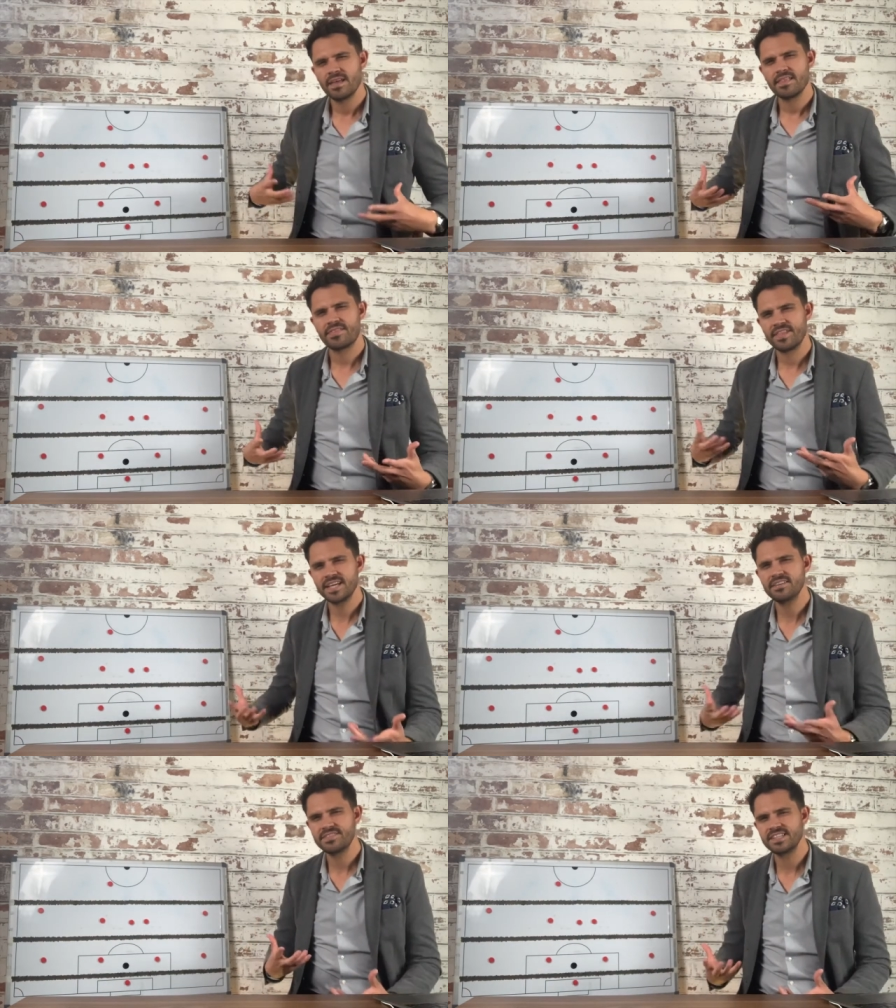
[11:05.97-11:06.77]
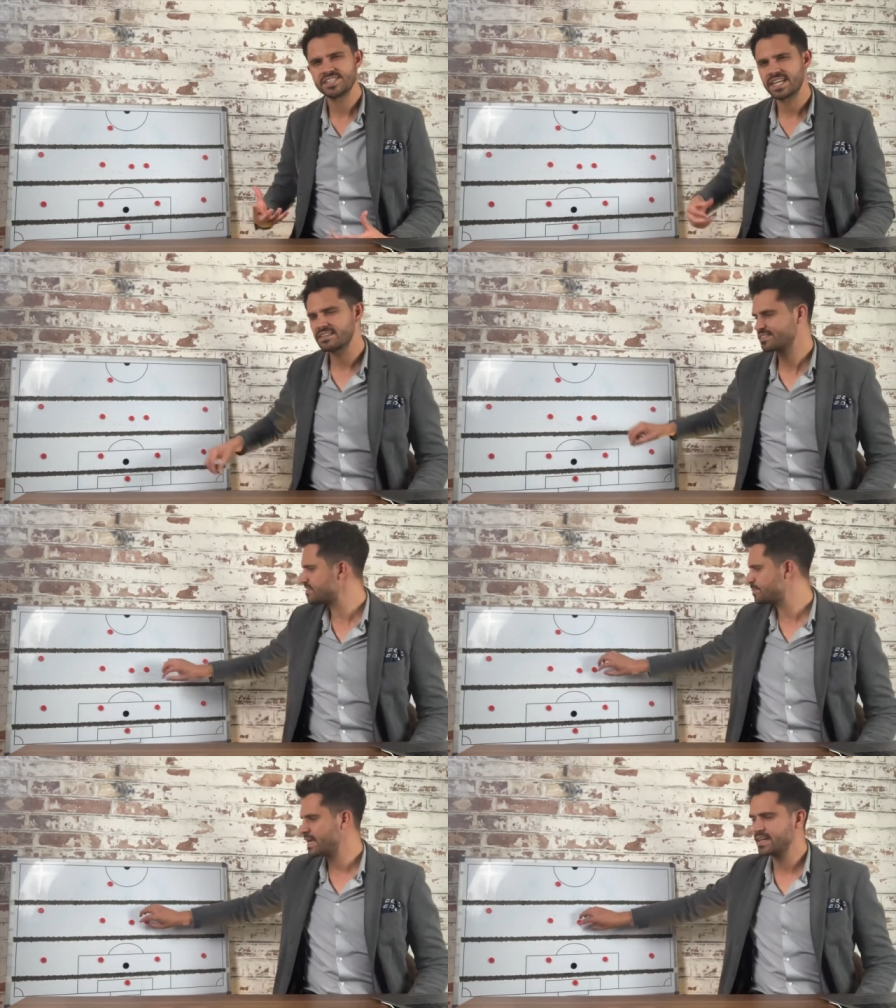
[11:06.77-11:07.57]
think of these channels as
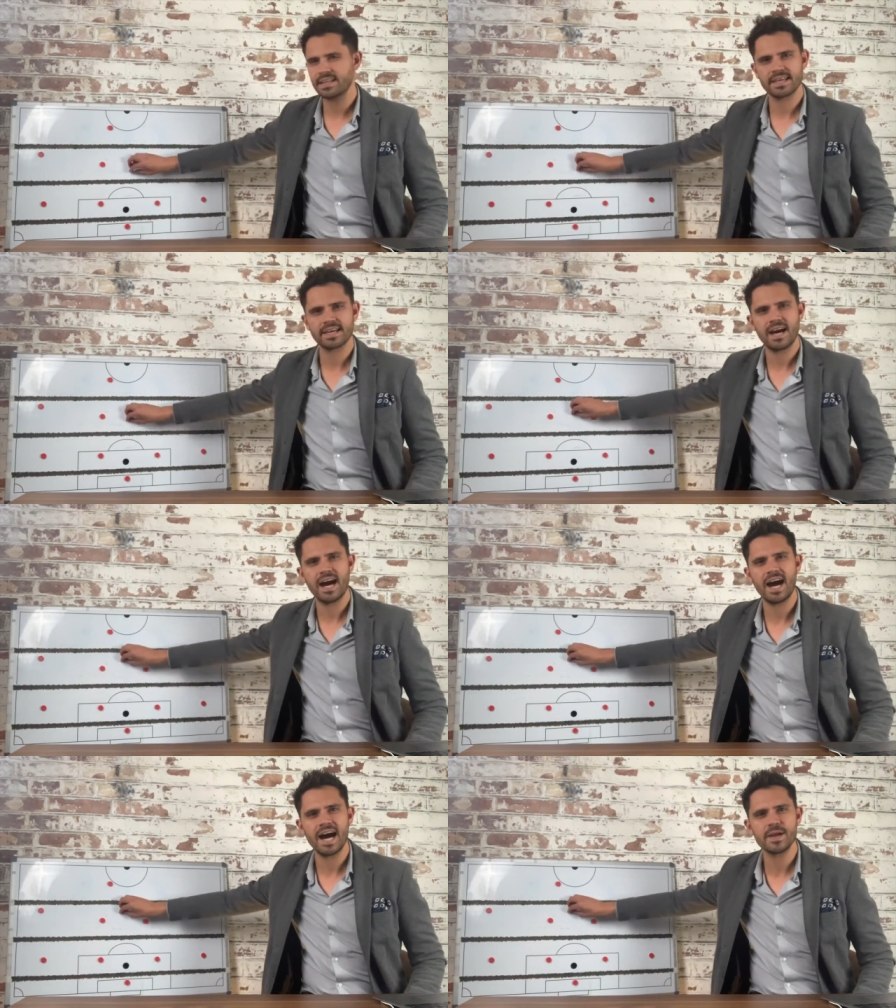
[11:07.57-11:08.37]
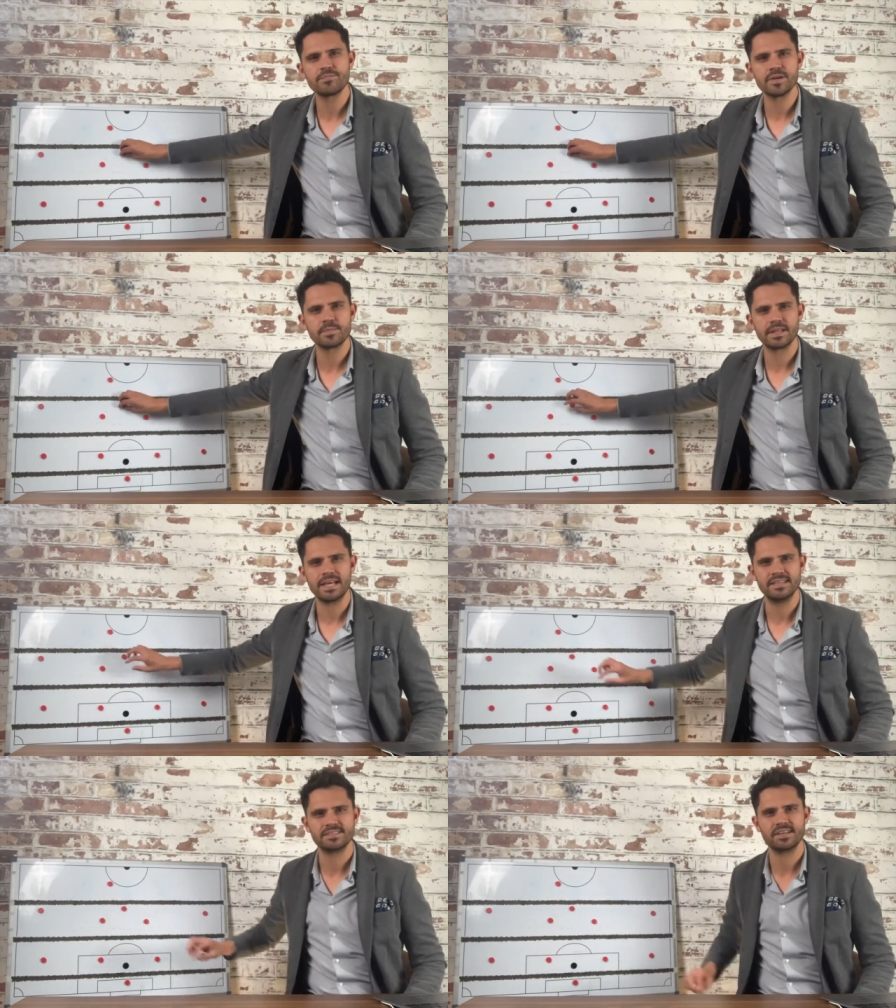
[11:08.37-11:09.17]
being like hybrid
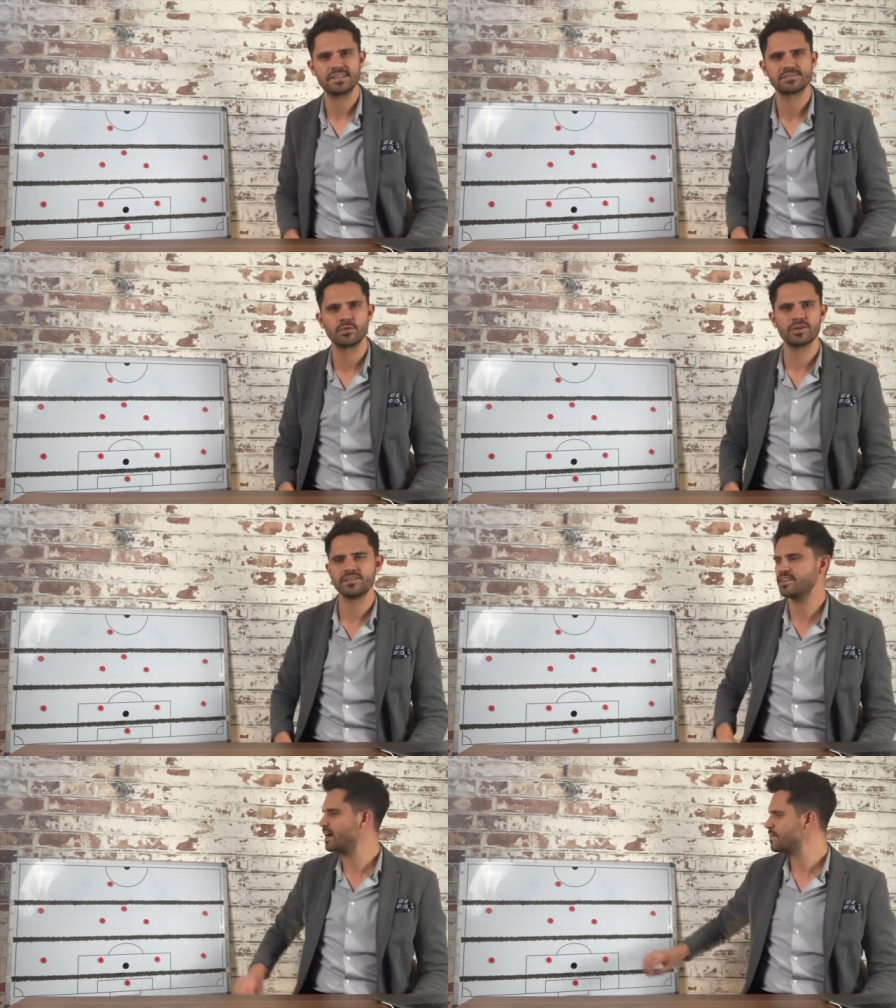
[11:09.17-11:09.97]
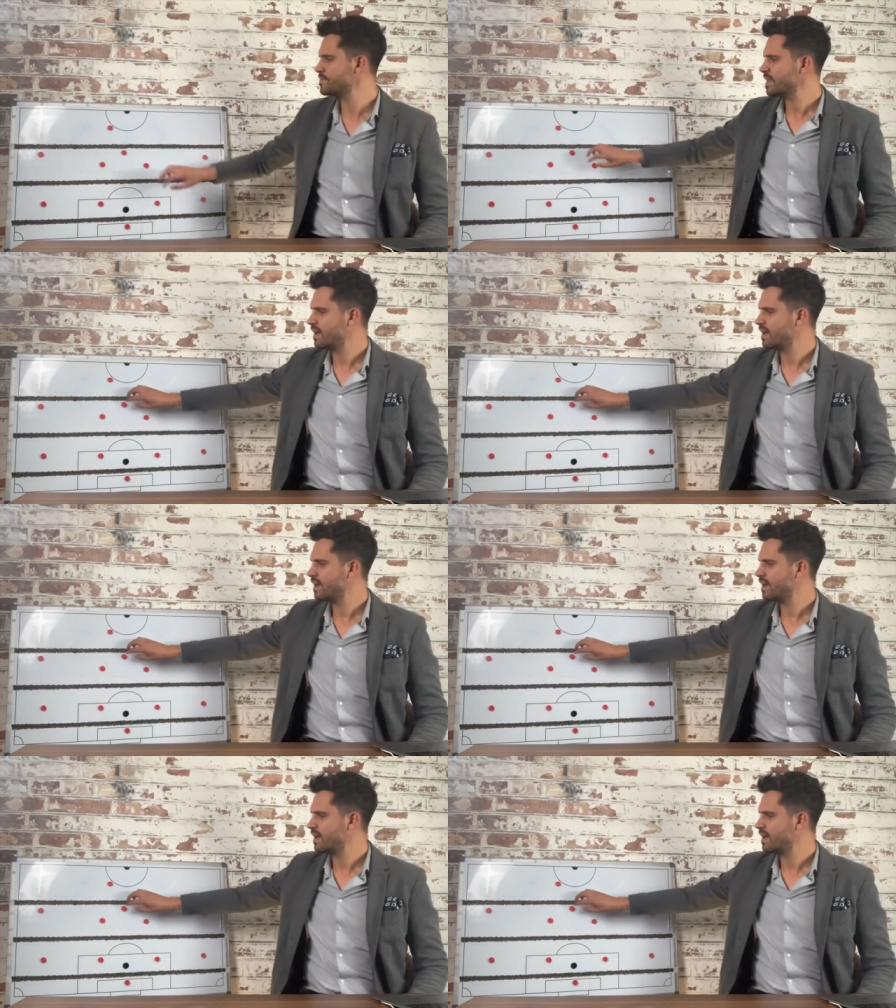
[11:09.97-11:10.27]
players, a sort of a